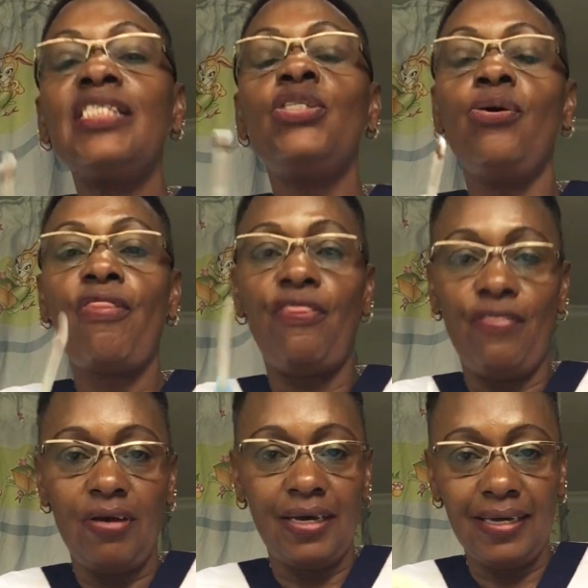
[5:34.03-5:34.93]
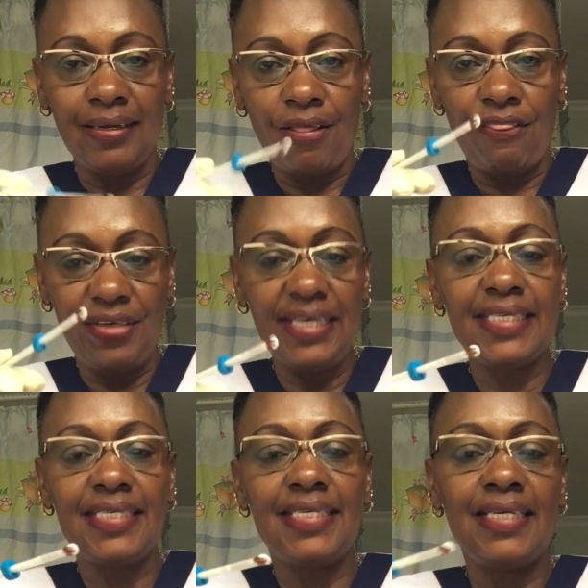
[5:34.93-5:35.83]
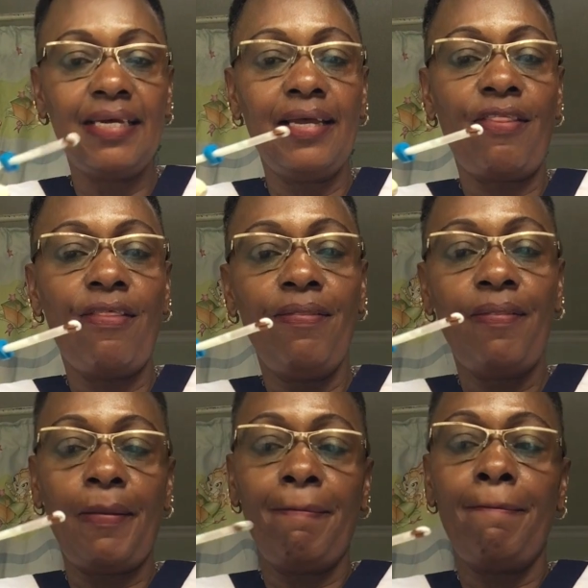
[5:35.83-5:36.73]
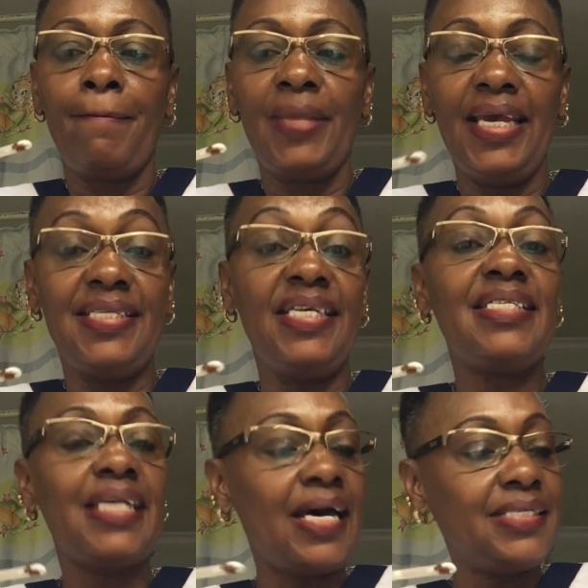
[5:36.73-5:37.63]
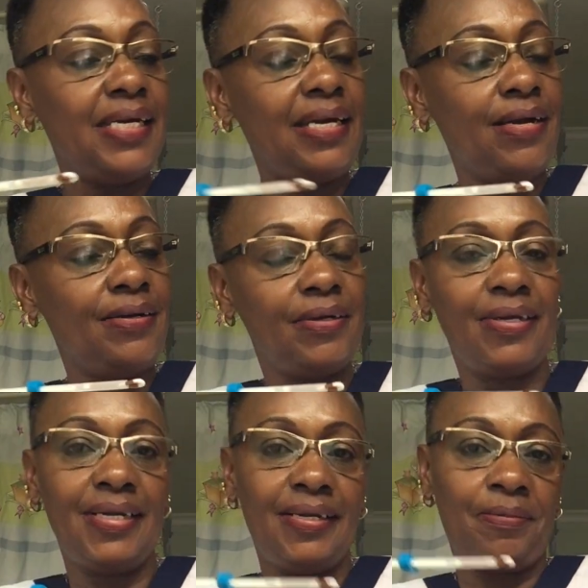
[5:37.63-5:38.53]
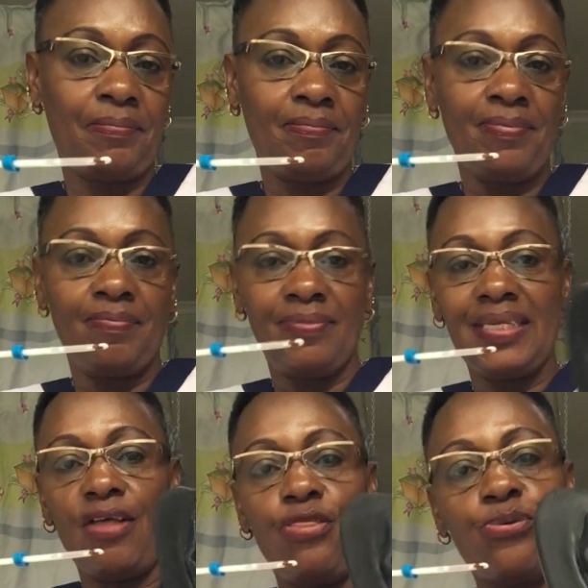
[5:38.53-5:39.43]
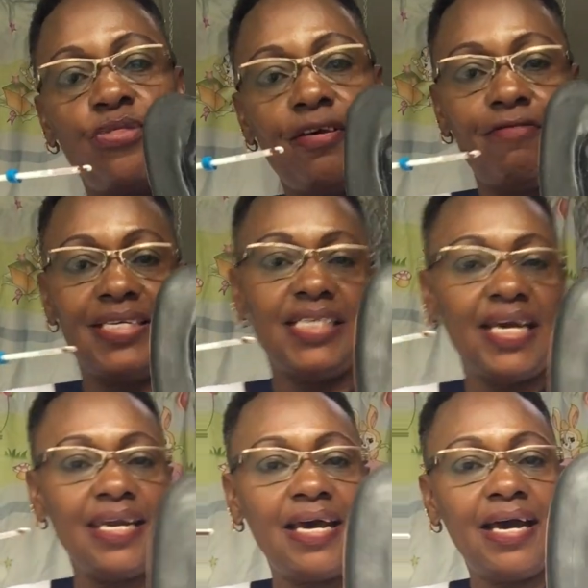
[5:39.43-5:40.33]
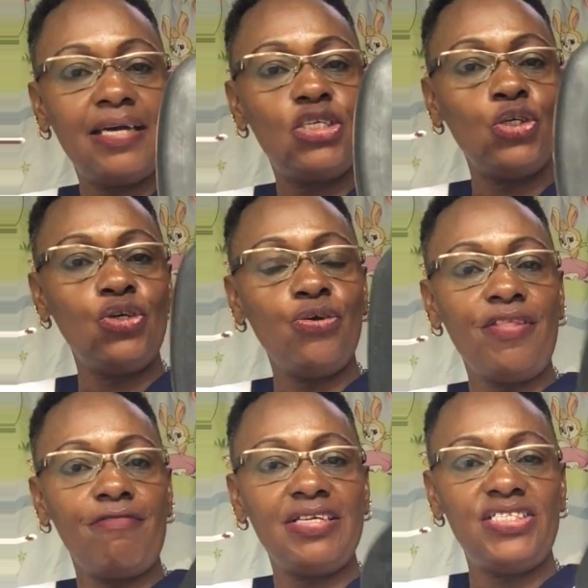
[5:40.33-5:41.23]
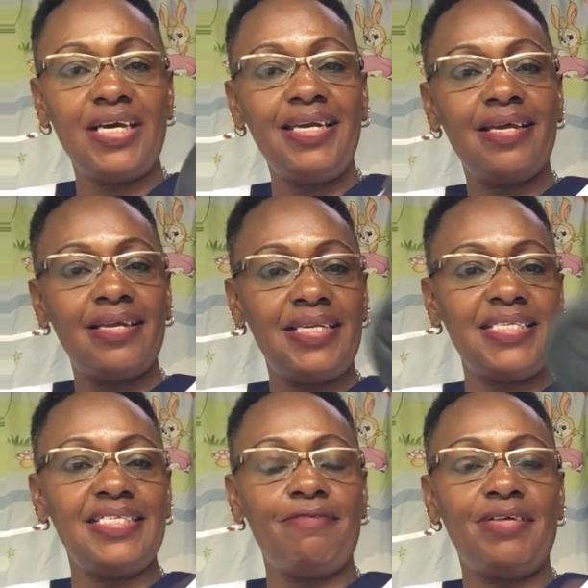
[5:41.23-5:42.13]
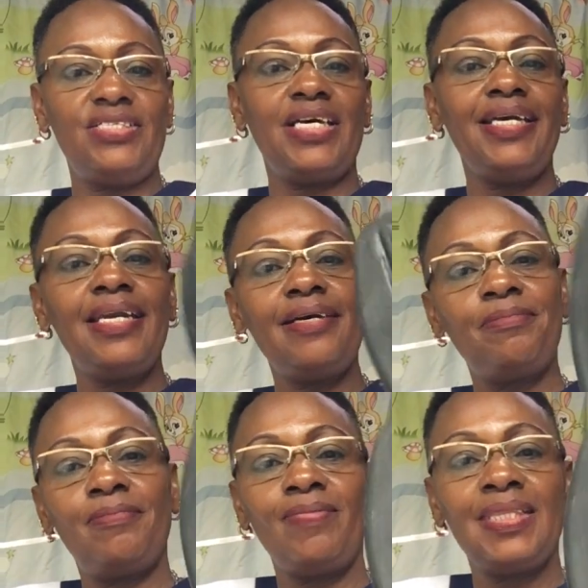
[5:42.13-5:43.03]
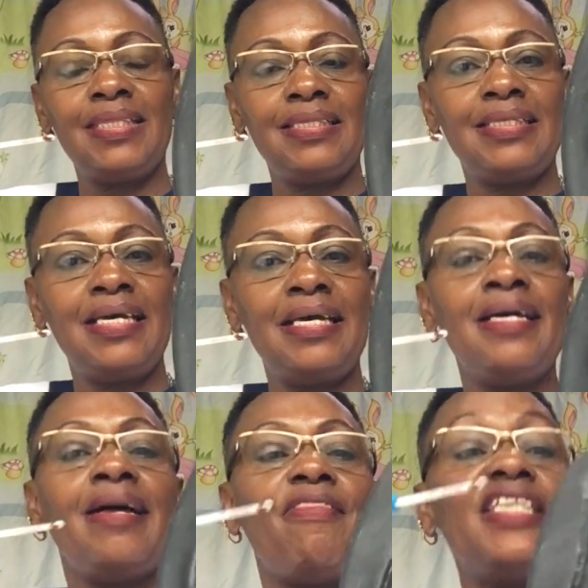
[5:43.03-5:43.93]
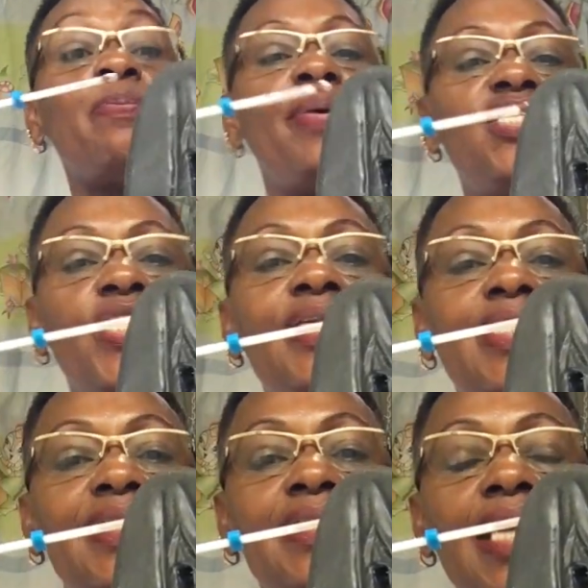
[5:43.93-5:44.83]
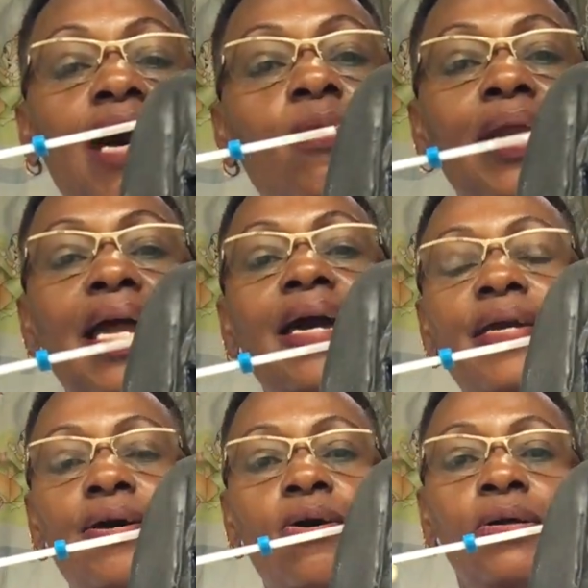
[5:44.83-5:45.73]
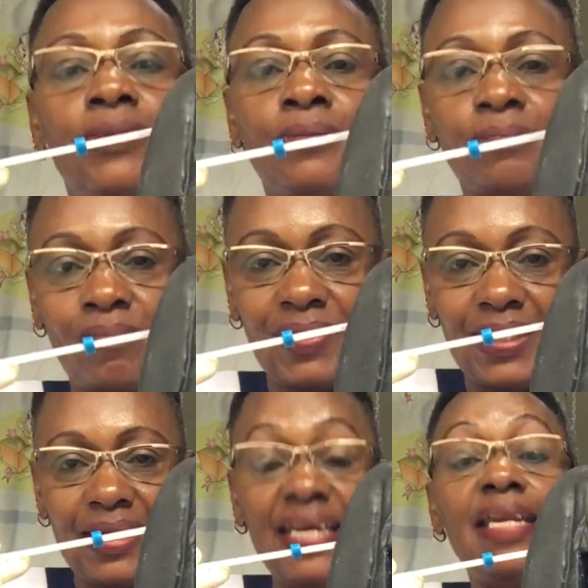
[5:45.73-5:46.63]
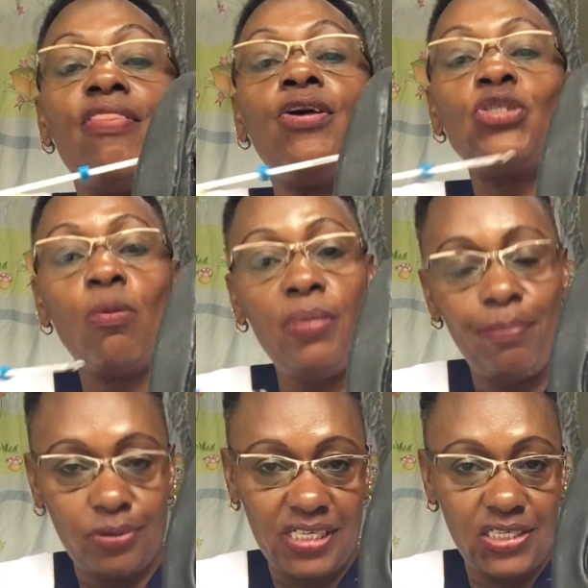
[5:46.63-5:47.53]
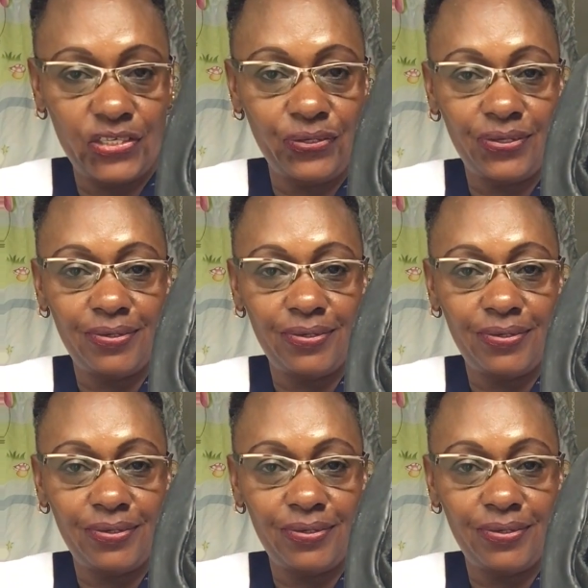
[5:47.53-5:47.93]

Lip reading: So this is inserted through the vagina. I've shown you the vagina. This is the vagina. This patient is now lying in lithotomy position.